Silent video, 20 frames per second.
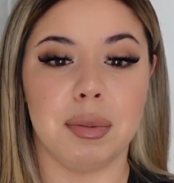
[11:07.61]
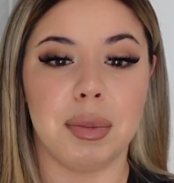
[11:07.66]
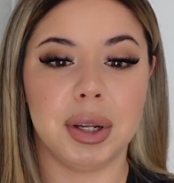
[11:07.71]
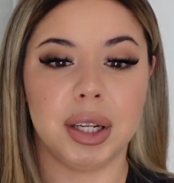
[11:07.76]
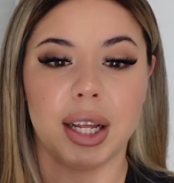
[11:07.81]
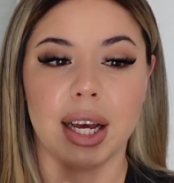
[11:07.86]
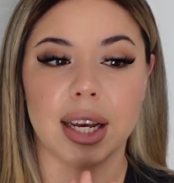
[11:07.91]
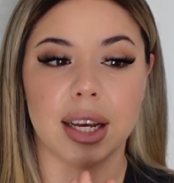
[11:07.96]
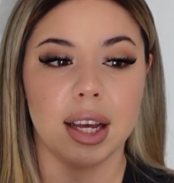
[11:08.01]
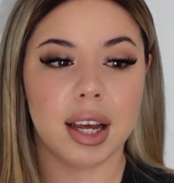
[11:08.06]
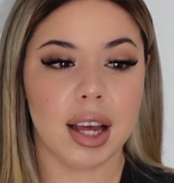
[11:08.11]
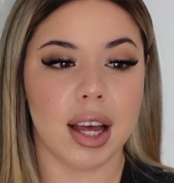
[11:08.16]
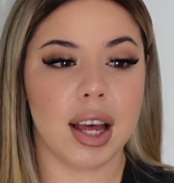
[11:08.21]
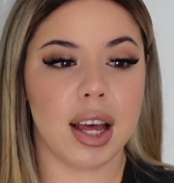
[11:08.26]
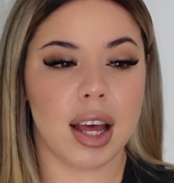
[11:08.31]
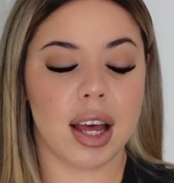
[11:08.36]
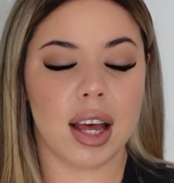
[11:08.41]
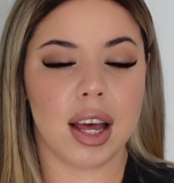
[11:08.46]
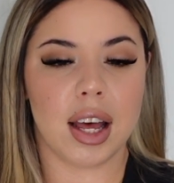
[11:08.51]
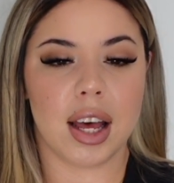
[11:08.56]
But like,
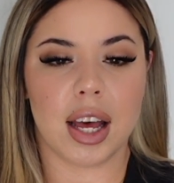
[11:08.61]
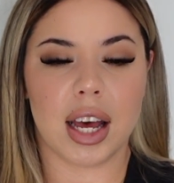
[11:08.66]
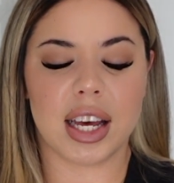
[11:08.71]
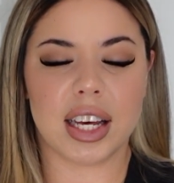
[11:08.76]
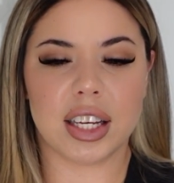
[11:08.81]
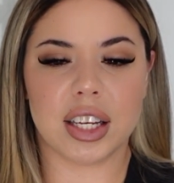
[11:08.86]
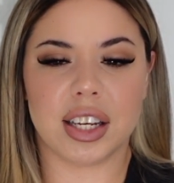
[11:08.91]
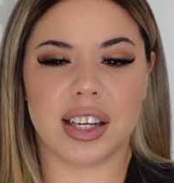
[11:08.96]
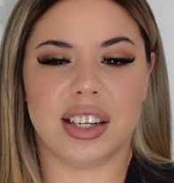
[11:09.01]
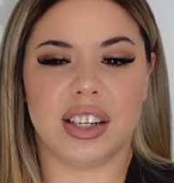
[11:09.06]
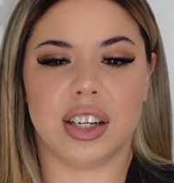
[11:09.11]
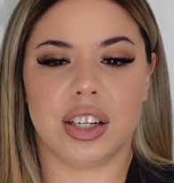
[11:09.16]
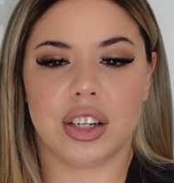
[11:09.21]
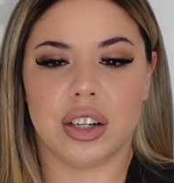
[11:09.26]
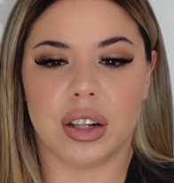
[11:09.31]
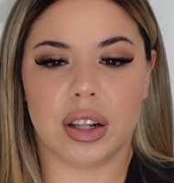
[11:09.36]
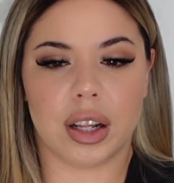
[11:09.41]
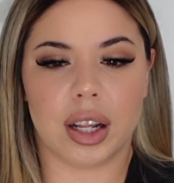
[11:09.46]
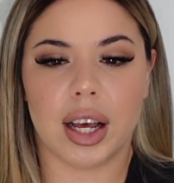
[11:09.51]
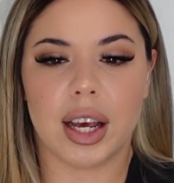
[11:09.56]
it,
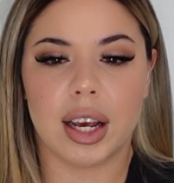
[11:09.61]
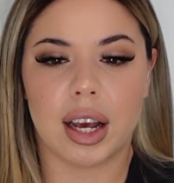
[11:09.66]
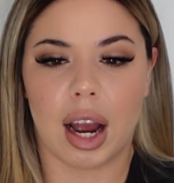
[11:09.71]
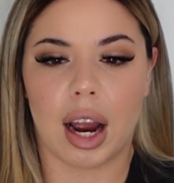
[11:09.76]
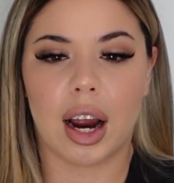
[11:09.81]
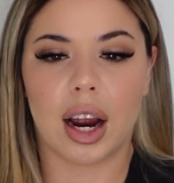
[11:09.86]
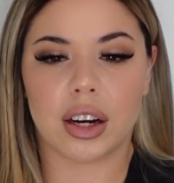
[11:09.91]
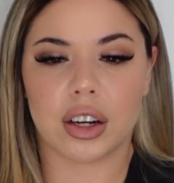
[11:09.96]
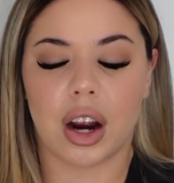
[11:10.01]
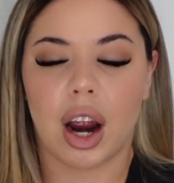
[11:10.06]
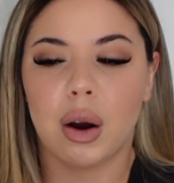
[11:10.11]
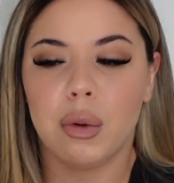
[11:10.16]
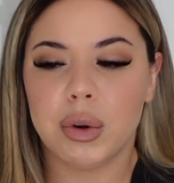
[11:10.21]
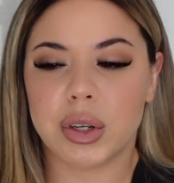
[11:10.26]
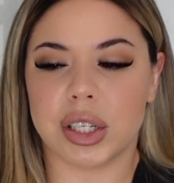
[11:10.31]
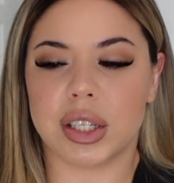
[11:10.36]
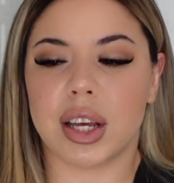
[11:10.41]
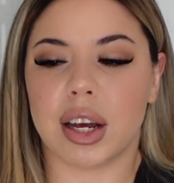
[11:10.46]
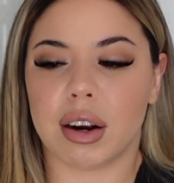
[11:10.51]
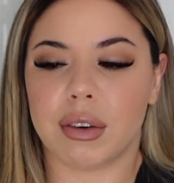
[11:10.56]
like, I
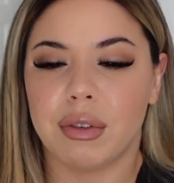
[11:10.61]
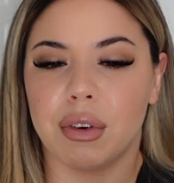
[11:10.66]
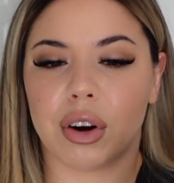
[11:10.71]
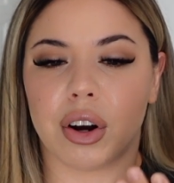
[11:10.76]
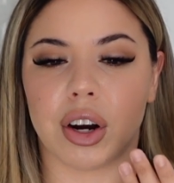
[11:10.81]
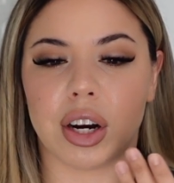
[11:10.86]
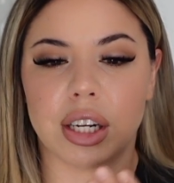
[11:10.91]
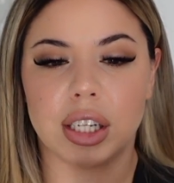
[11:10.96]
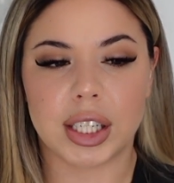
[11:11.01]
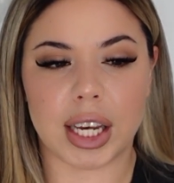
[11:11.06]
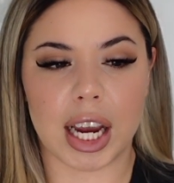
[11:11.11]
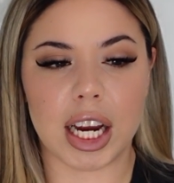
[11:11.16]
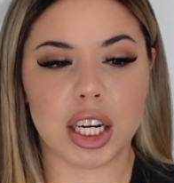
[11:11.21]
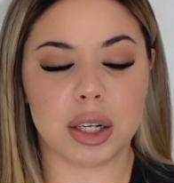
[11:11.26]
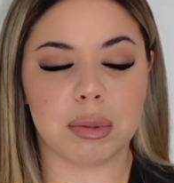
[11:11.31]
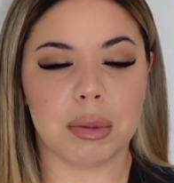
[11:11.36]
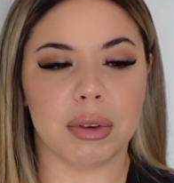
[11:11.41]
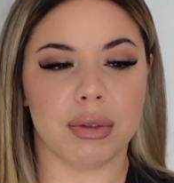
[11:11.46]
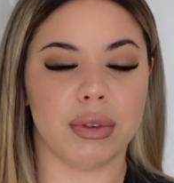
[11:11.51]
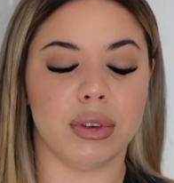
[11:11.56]
was there for her
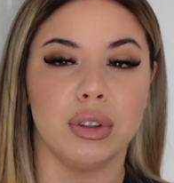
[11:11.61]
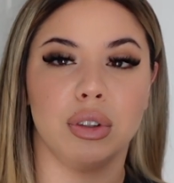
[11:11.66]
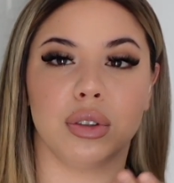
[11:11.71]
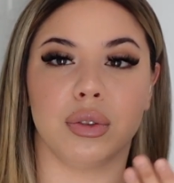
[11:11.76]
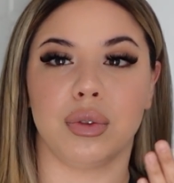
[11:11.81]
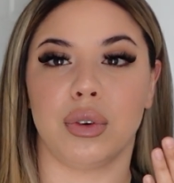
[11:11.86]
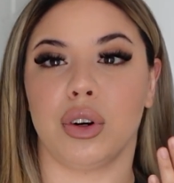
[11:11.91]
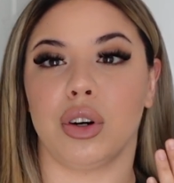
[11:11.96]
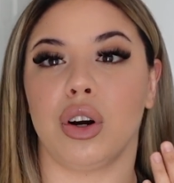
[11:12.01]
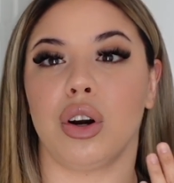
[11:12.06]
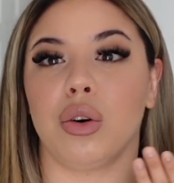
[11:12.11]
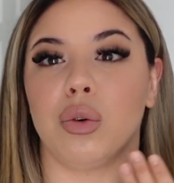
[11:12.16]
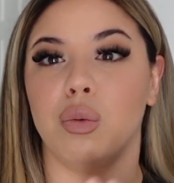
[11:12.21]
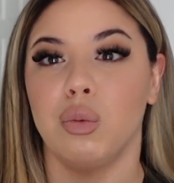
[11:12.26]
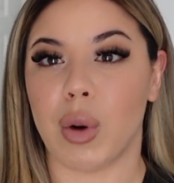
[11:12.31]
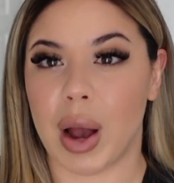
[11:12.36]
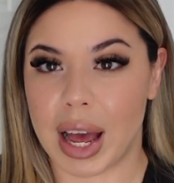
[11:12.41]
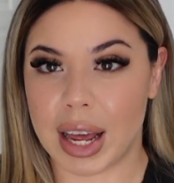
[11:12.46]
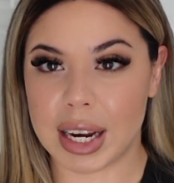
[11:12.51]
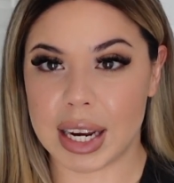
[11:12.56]
engagement photos, for her
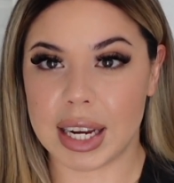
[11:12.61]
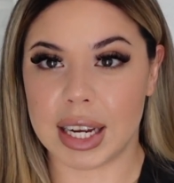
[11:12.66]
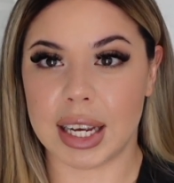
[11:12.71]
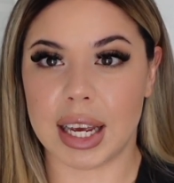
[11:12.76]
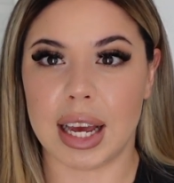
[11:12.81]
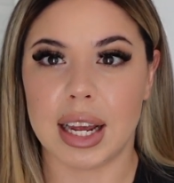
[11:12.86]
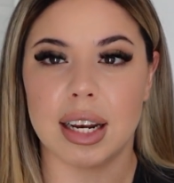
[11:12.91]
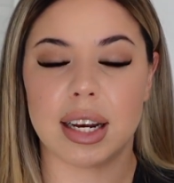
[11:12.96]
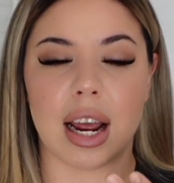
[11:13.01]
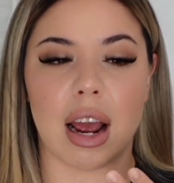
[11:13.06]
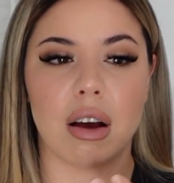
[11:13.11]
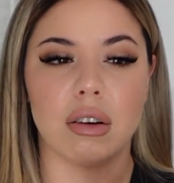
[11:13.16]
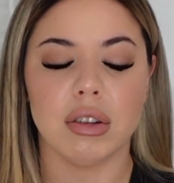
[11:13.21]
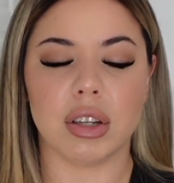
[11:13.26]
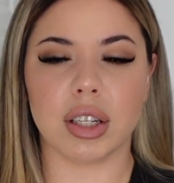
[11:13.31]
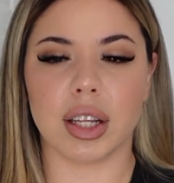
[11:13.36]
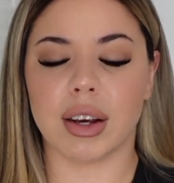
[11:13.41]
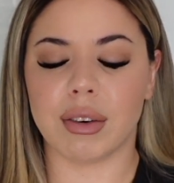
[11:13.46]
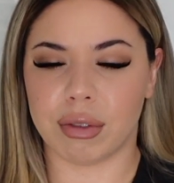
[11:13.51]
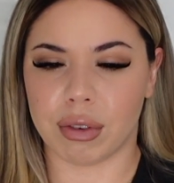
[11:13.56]
wedding, and now
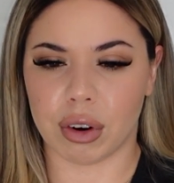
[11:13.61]
to, like,